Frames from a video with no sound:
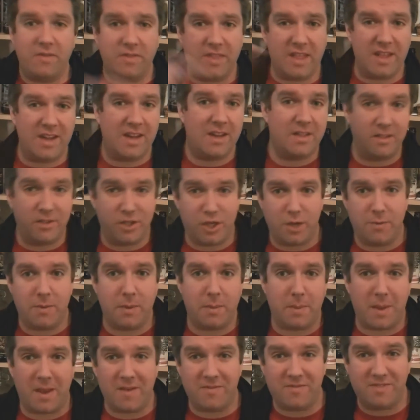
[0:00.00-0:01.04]
and then the
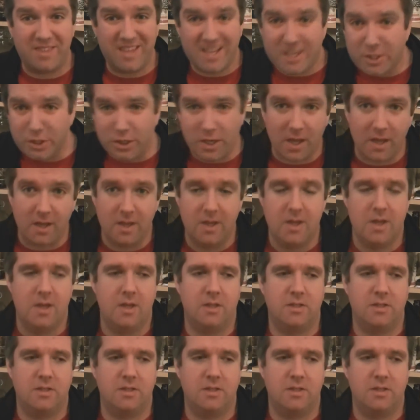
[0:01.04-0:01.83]
GBBF this year,